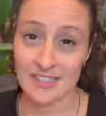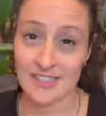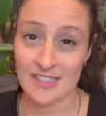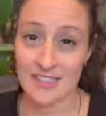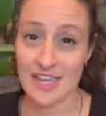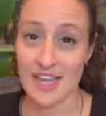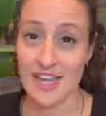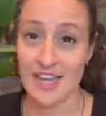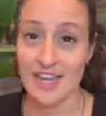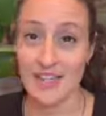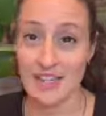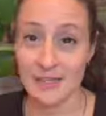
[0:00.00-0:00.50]

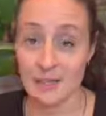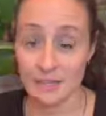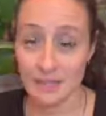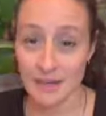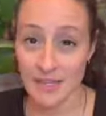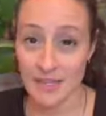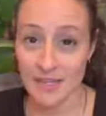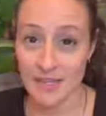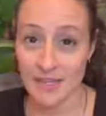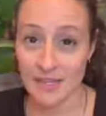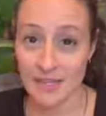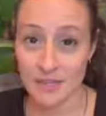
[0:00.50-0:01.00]
sciatica
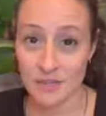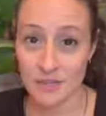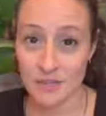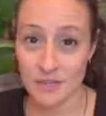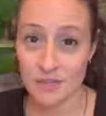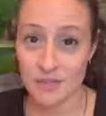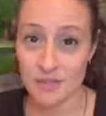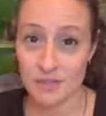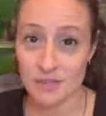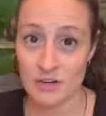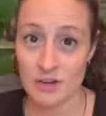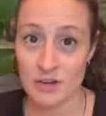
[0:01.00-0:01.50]
pain in the
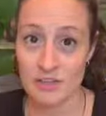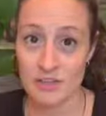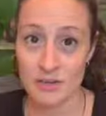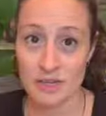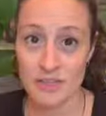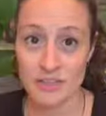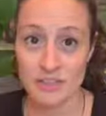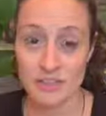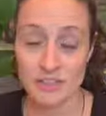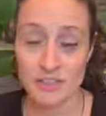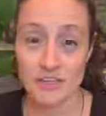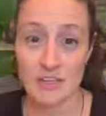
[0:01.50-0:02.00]
first
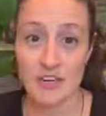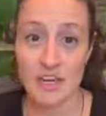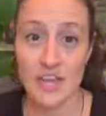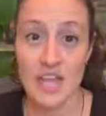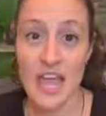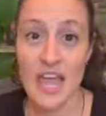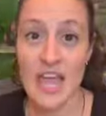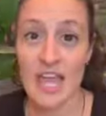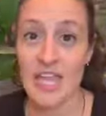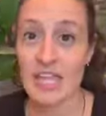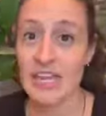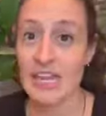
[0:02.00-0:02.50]
trimester,
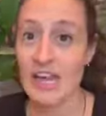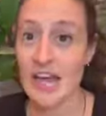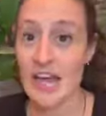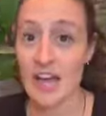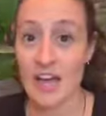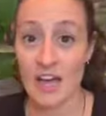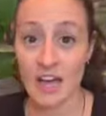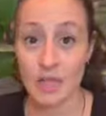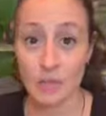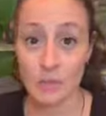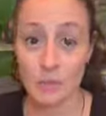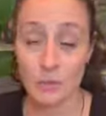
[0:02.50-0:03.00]
and
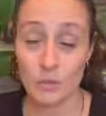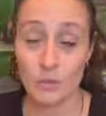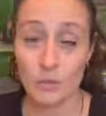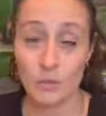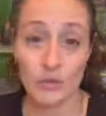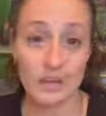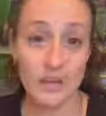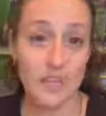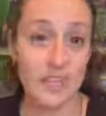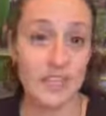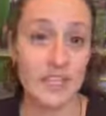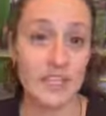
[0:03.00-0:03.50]
I
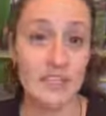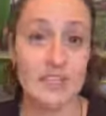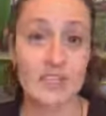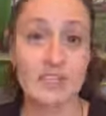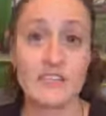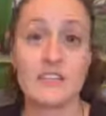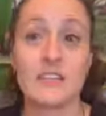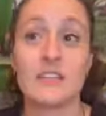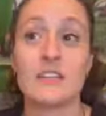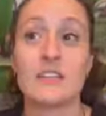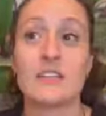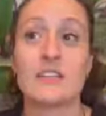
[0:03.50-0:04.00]
wore it
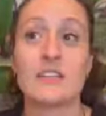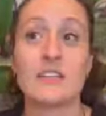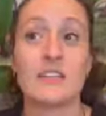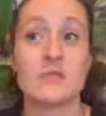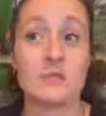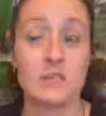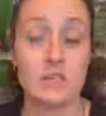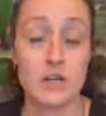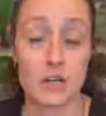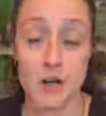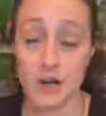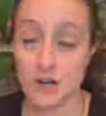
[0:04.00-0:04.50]

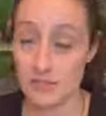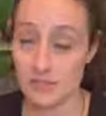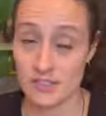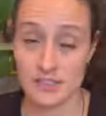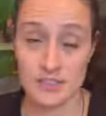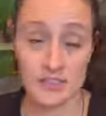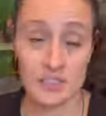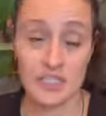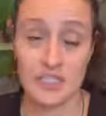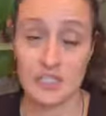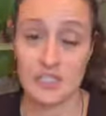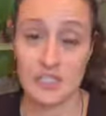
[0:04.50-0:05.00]

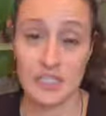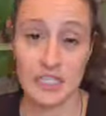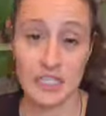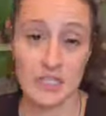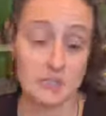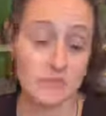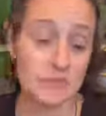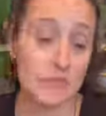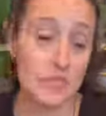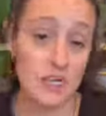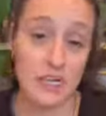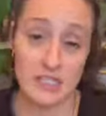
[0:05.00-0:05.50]
constantly,
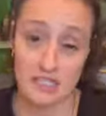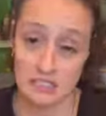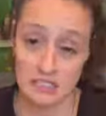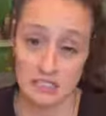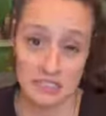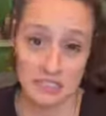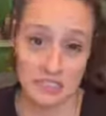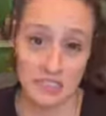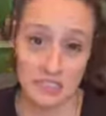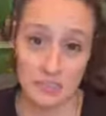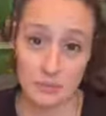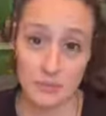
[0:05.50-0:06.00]
not to
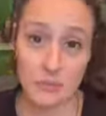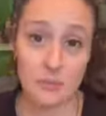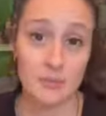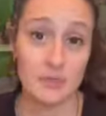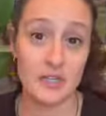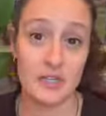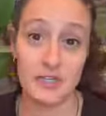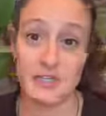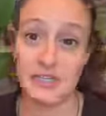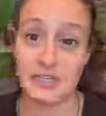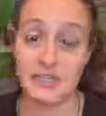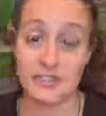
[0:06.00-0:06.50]
sleep,
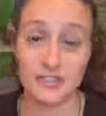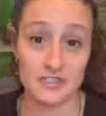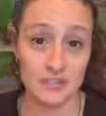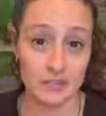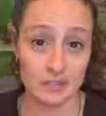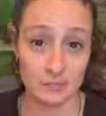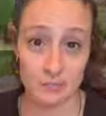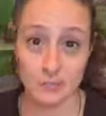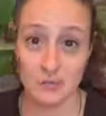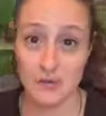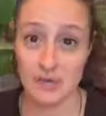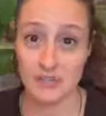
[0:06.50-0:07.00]
but
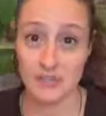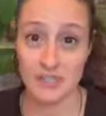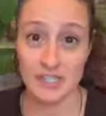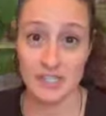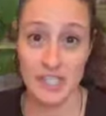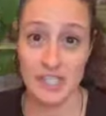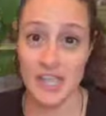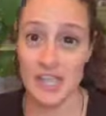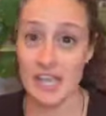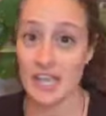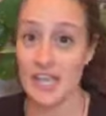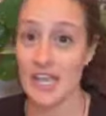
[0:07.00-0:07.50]
throughout the
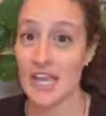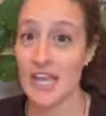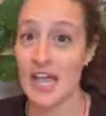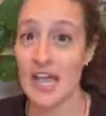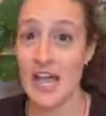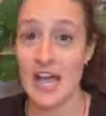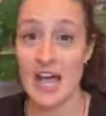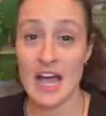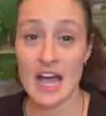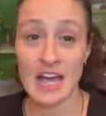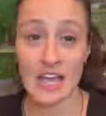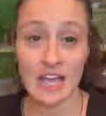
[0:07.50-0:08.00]
day.
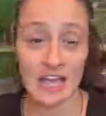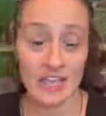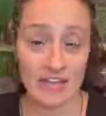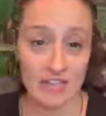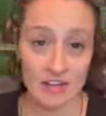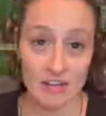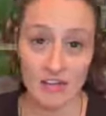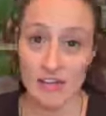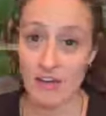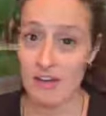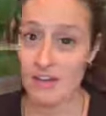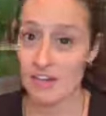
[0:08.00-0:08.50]
I had it
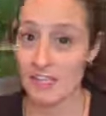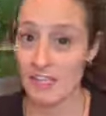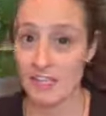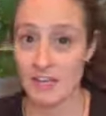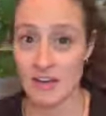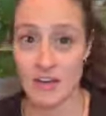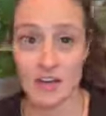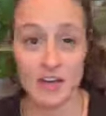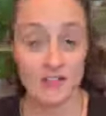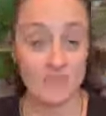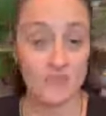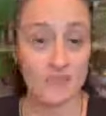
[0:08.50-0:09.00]
on and
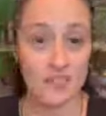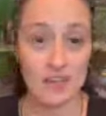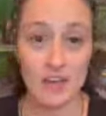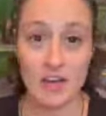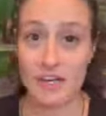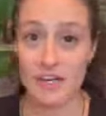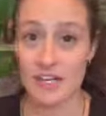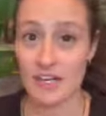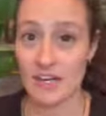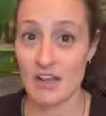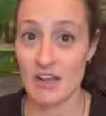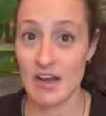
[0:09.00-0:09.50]
off and
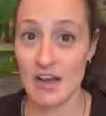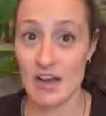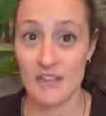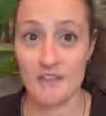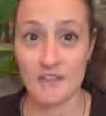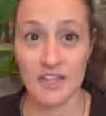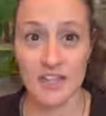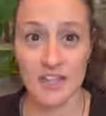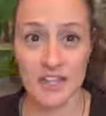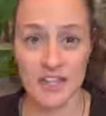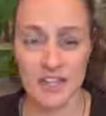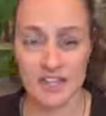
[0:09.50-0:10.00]
on and off,
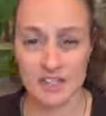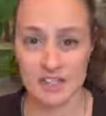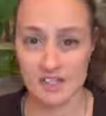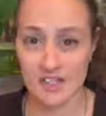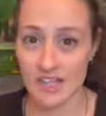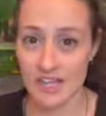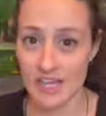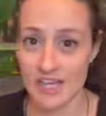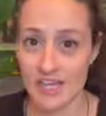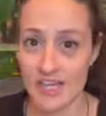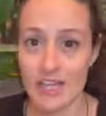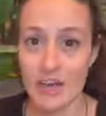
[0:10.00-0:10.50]
and that just
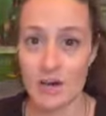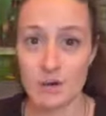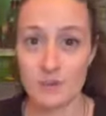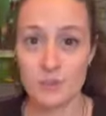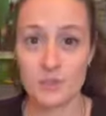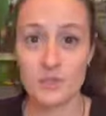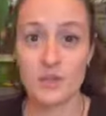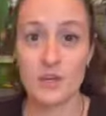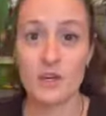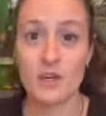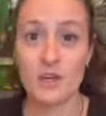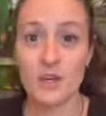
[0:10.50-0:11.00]
kind of
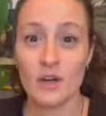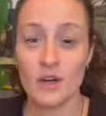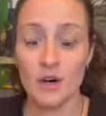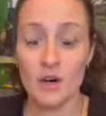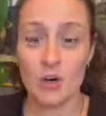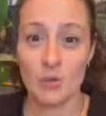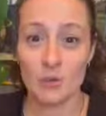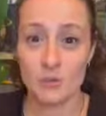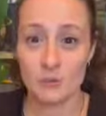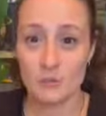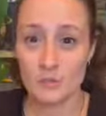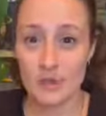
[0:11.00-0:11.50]
helped
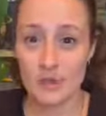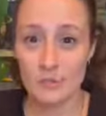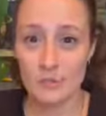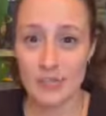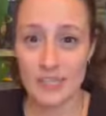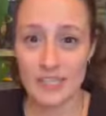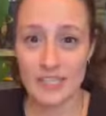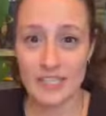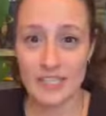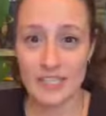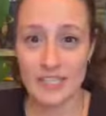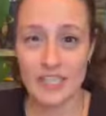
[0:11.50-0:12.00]
hold my
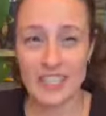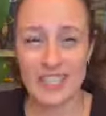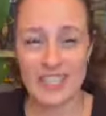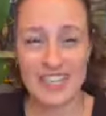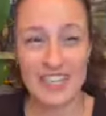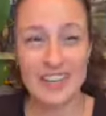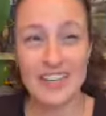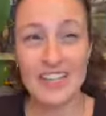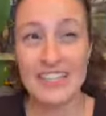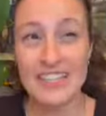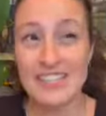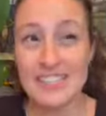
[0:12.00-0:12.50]
belly in. And
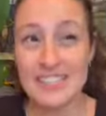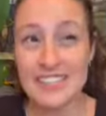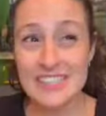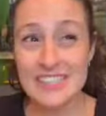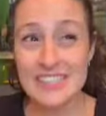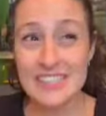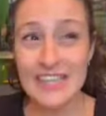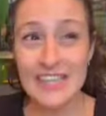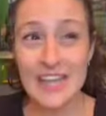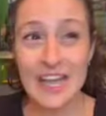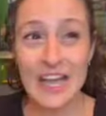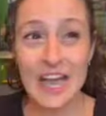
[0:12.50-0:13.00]

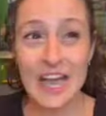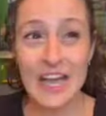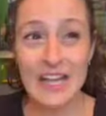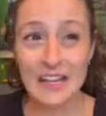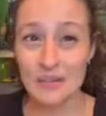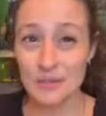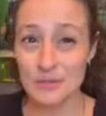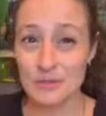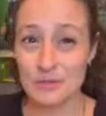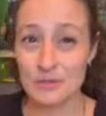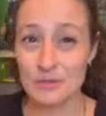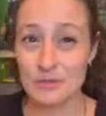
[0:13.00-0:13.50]
honestly, I
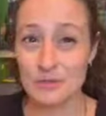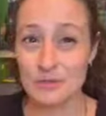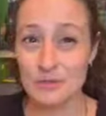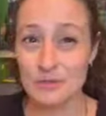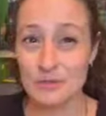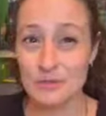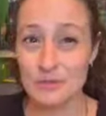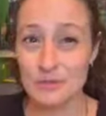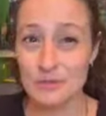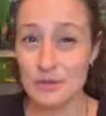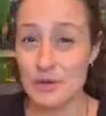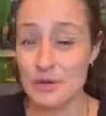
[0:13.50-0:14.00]
don't
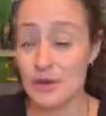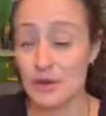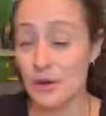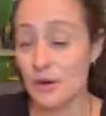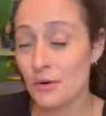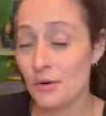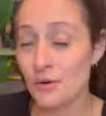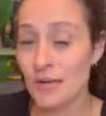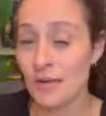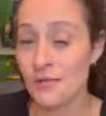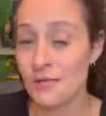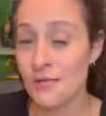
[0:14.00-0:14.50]

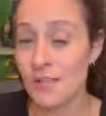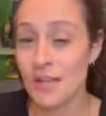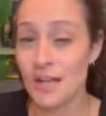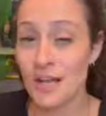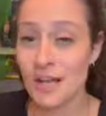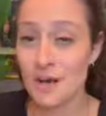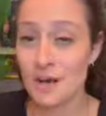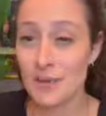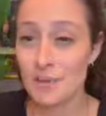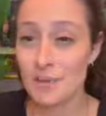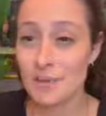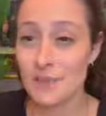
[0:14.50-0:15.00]
know if it
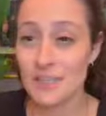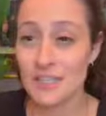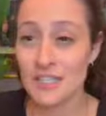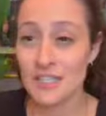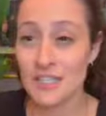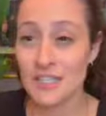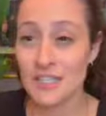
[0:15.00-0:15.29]
helped